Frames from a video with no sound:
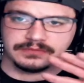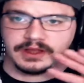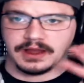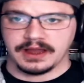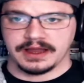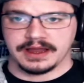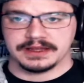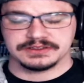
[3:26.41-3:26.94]

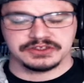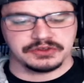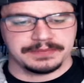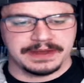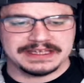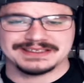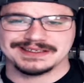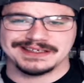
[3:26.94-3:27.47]
to
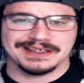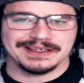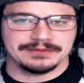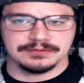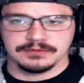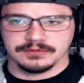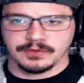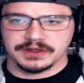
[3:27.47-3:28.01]

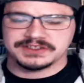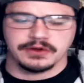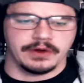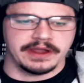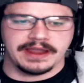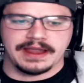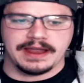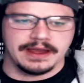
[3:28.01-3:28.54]
basically what's
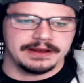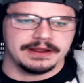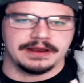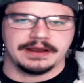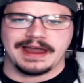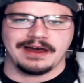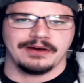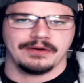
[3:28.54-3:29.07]
going on
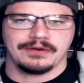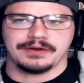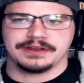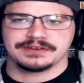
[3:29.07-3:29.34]
and how